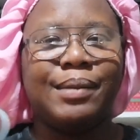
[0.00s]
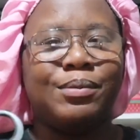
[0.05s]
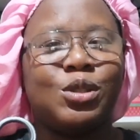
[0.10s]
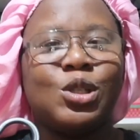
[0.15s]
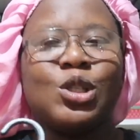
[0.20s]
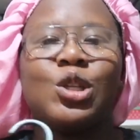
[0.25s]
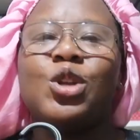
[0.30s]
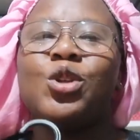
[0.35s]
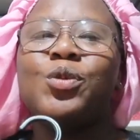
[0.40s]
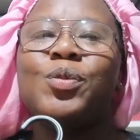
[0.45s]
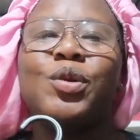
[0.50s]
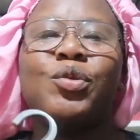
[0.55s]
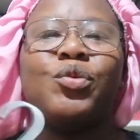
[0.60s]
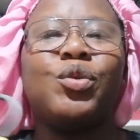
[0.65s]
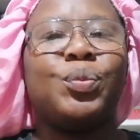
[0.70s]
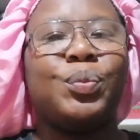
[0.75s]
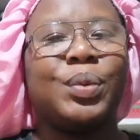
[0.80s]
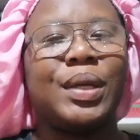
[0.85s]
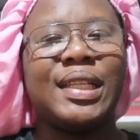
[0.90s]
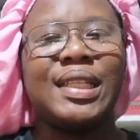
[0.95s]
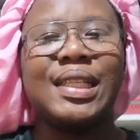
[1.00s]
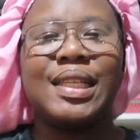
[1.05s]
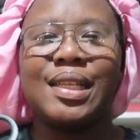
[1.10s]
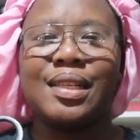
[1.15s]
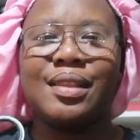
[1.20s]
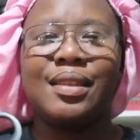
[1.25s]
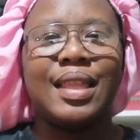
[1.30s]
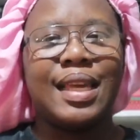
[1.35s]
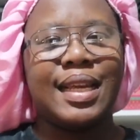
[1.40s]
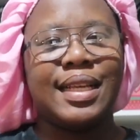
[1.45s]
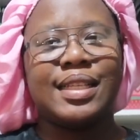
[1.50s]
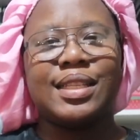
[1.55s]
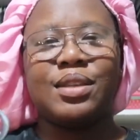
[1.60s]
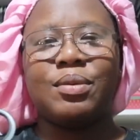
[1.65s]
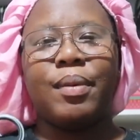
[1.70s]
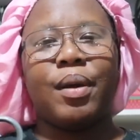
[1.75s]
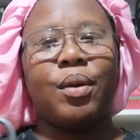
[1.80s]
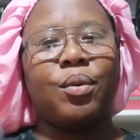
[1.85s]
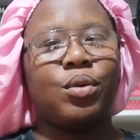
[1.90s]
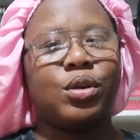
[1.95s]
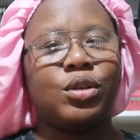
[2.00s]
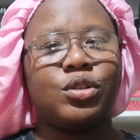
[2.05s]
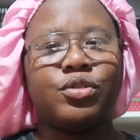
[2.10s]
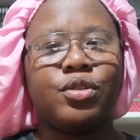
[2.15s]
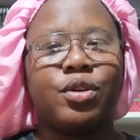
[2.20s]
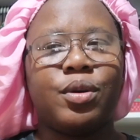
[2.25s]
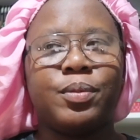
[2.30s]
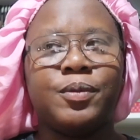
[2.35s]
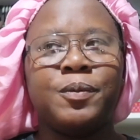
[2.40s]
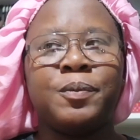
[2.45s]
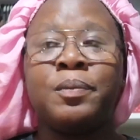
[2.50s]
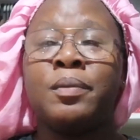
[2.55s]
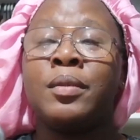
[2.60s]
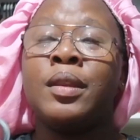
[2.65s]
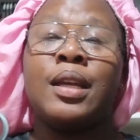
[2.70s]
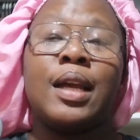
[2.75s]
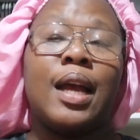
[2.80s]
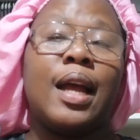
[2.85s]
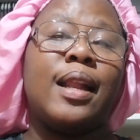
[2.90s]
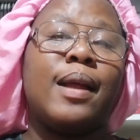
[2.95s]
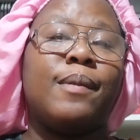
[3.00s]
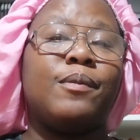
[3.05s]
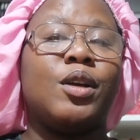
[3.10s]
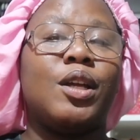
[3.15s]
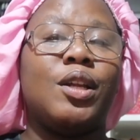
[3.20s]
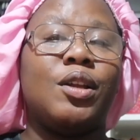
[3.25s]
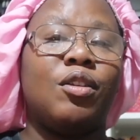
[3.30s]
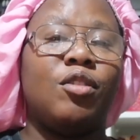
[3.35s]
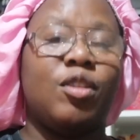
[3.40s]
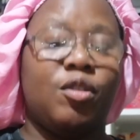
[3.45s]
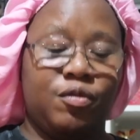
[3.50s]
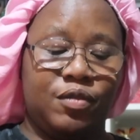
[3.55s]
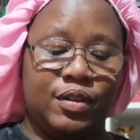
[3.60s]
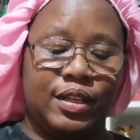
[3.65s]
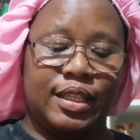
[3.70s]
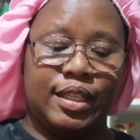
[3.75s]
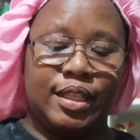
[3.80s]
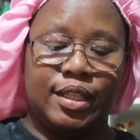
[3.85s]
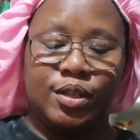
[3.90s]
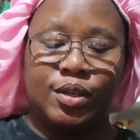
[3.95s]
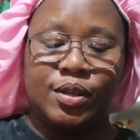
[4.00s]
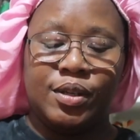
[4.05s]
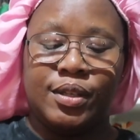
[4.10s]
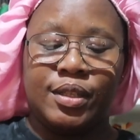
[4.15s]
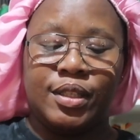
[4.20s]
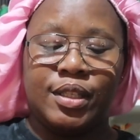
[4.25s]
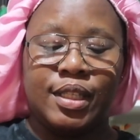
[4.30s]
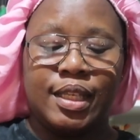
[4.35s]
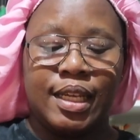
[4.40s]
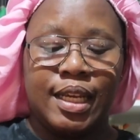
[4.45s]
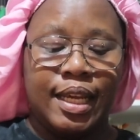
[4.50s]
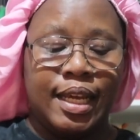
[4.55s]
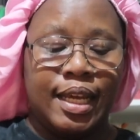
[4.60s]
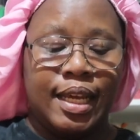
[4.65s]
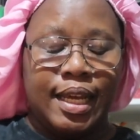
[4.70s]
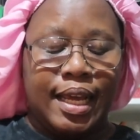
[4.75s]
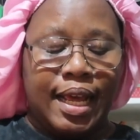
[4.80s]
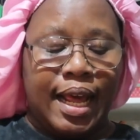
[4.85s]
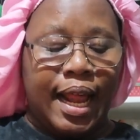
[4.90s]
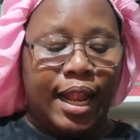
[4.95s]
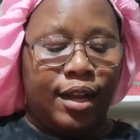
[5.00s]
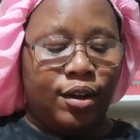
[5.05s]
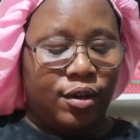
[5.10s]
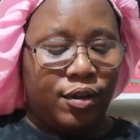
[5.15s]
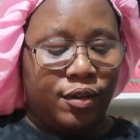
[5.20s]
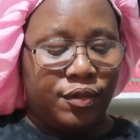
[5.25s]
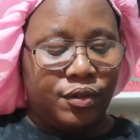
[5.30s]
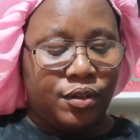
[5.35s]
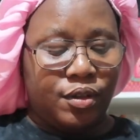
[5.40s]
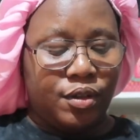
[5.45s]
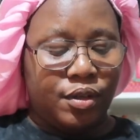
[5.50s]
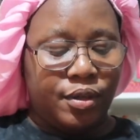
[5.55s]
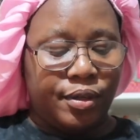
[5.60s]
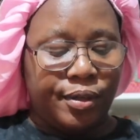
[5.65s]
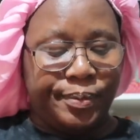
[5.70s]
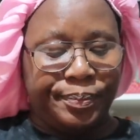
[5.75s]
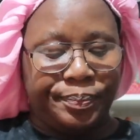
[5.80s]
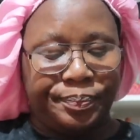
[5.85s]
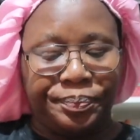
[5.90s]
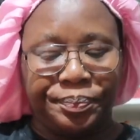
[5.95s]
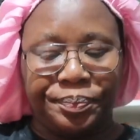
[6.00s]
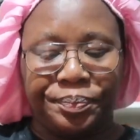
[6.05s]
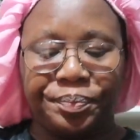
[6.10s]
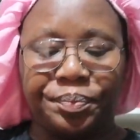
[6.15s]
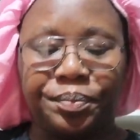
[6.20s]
I'm just gonna be repeating things in my wardrobe, and I'm gonna love it, because I love the,